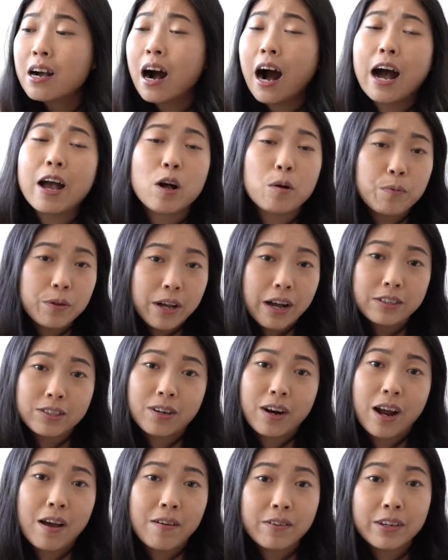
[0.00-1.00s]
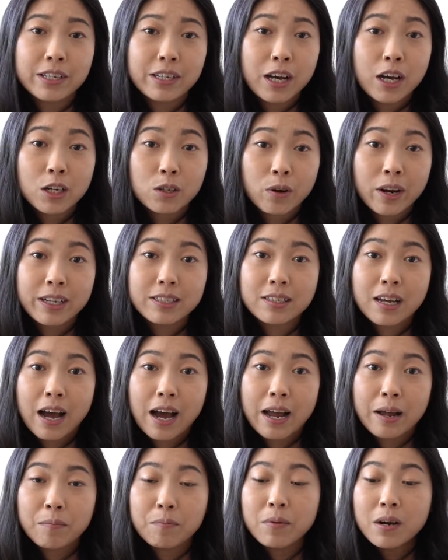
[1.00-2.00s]
I hope you guys are having a great
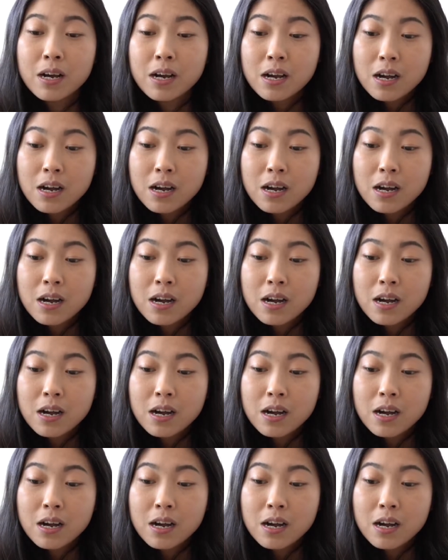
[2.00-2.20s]
time.